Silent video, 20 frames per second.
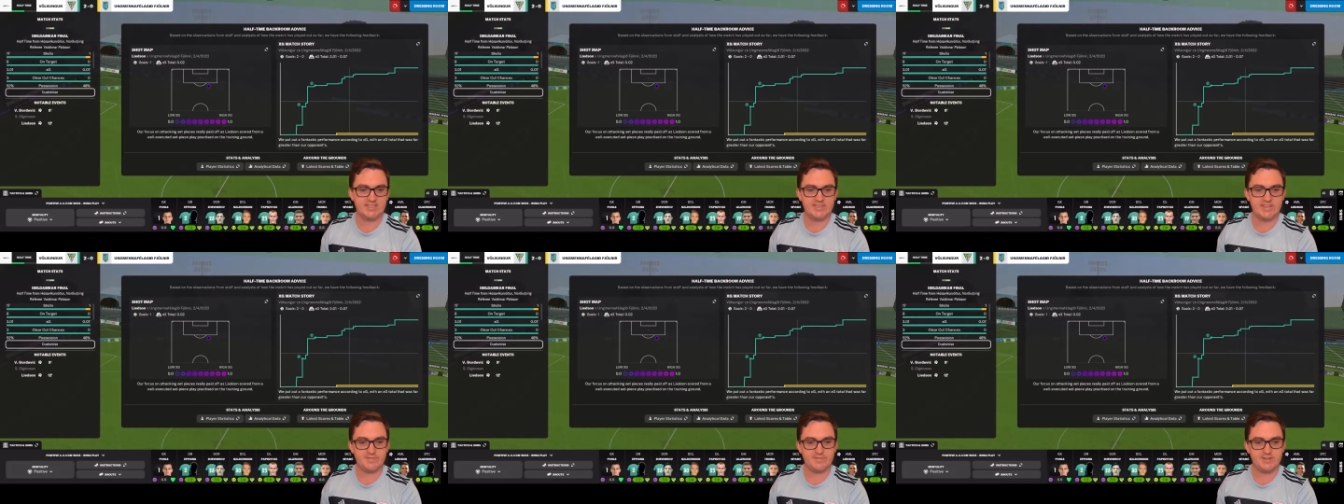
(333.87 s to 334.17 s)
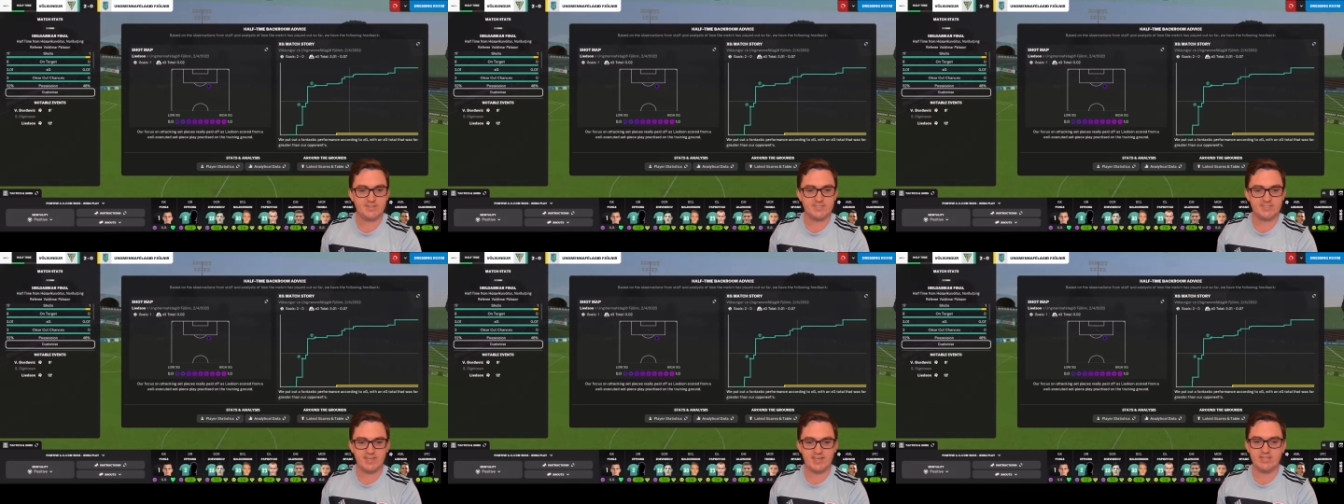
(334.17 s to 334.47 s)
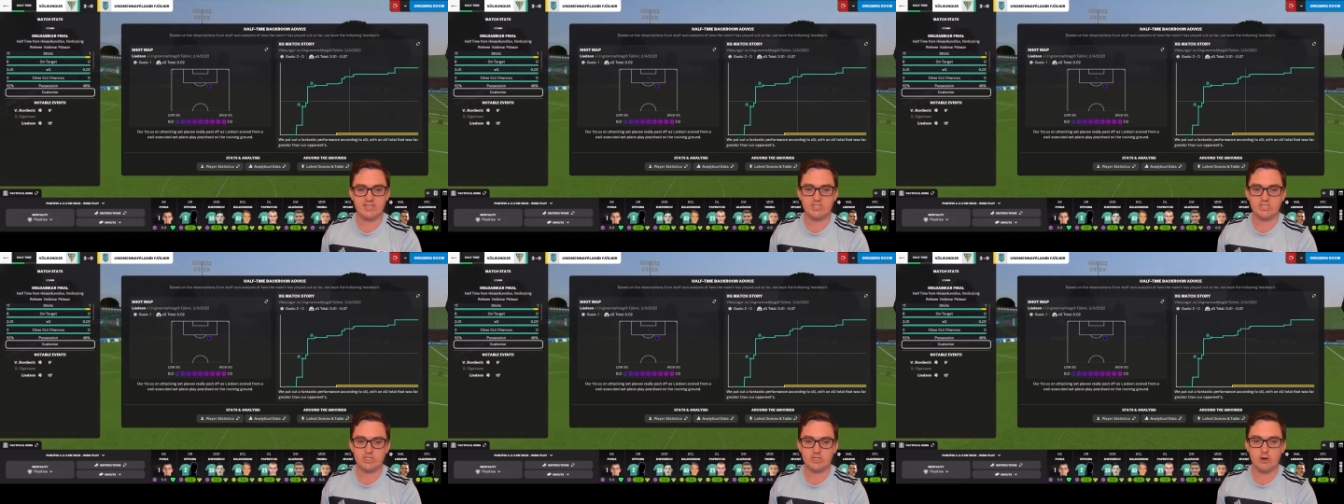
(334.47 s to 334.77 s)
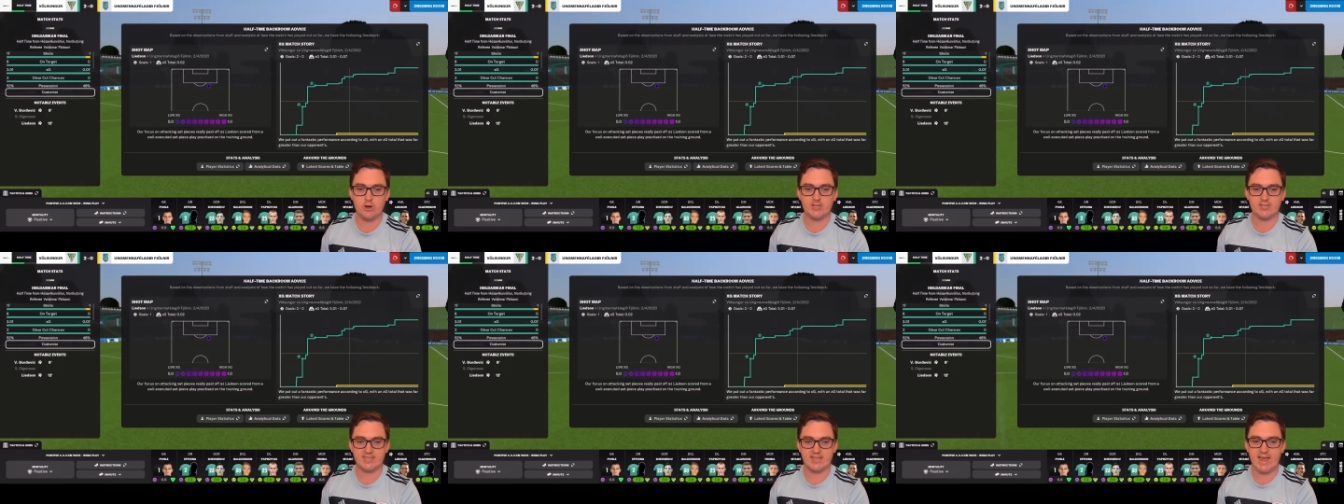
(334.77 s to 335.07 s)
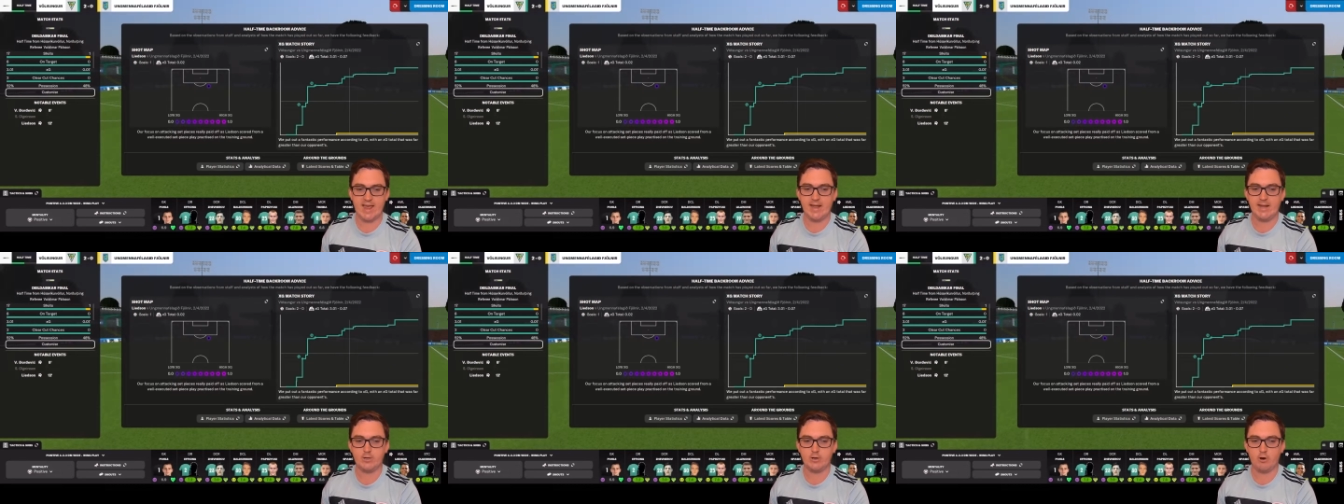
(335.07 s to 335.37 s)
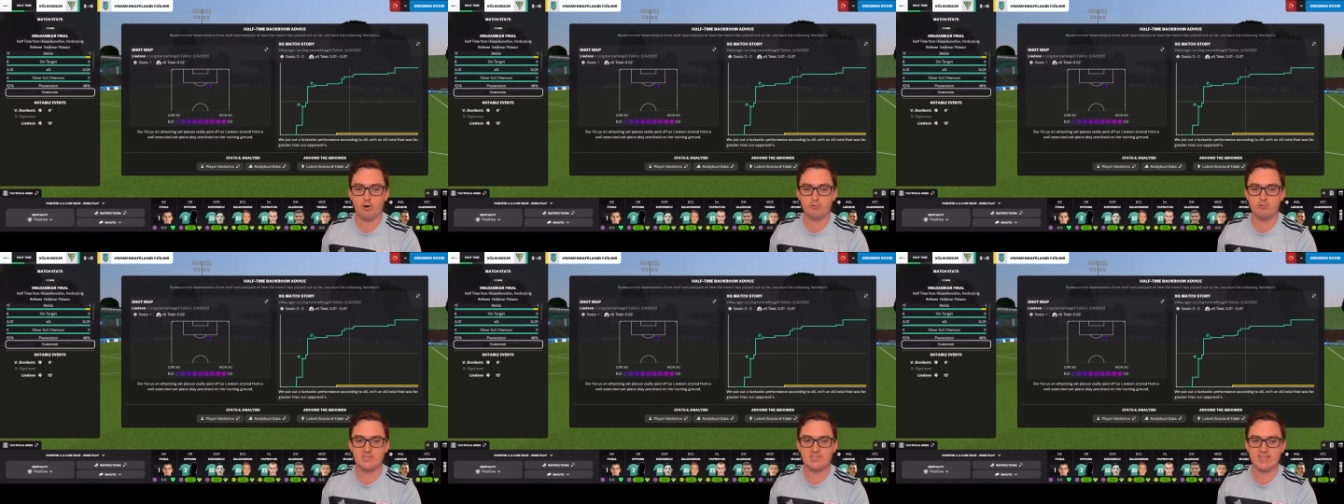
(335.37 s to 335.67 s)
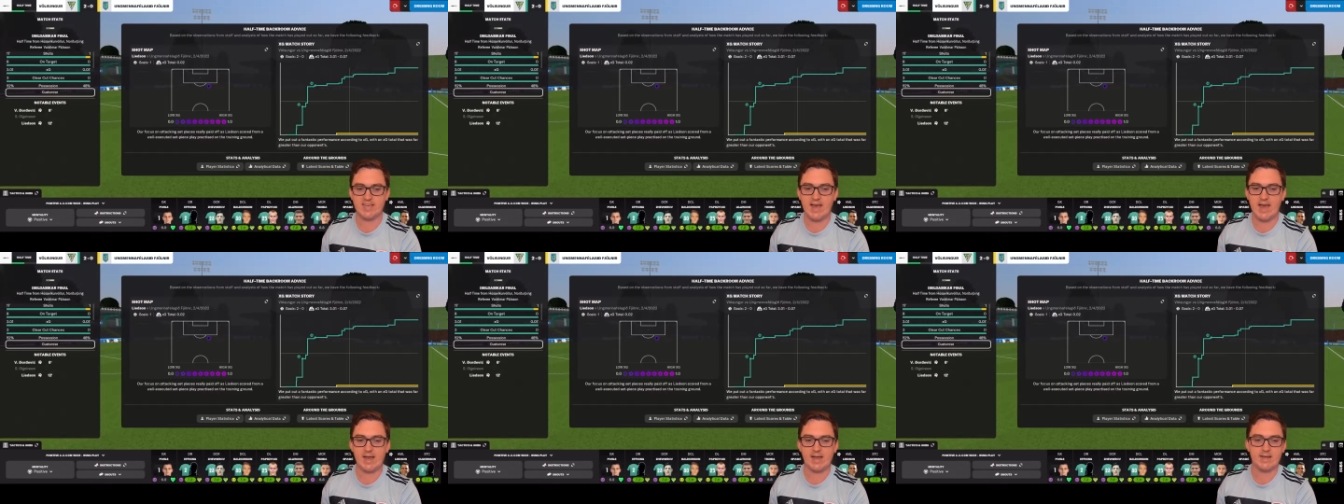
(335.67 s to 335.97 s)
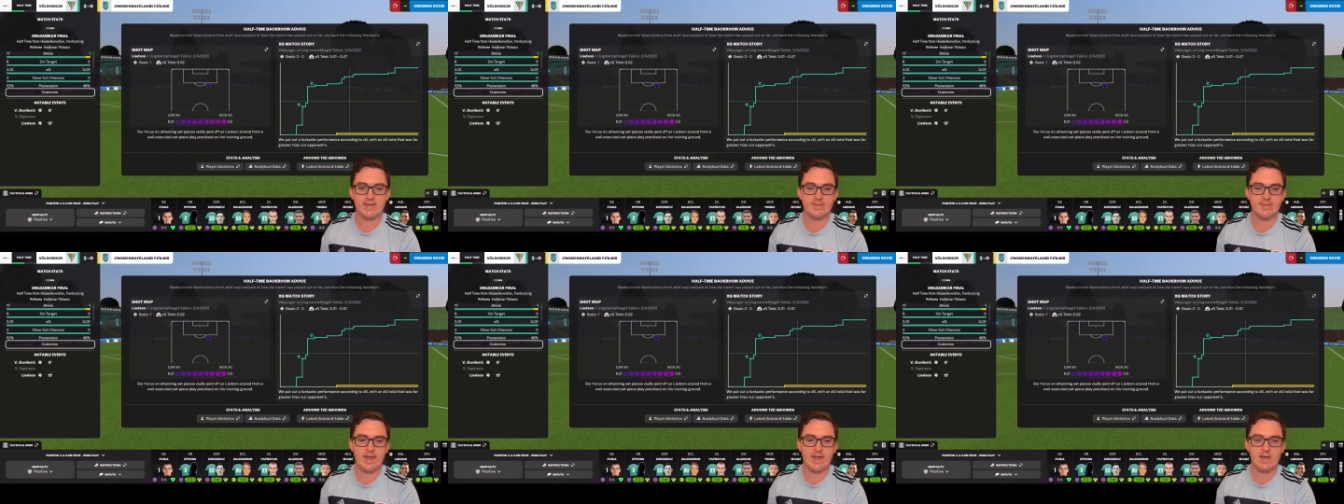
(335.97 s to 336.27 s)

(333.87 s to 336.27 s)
17 shots, 8 on target.